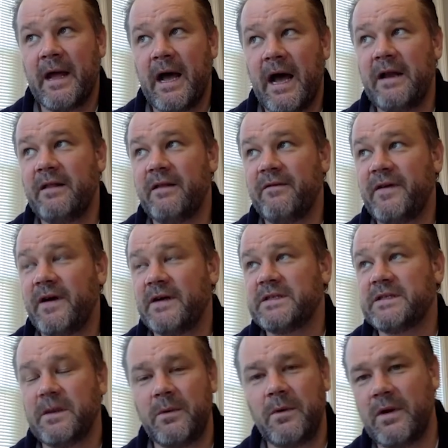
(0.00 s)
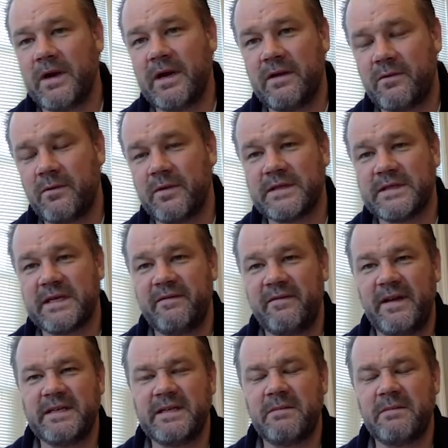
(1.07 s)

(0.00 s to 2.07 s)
And in the first year, we were looking through all the CVs,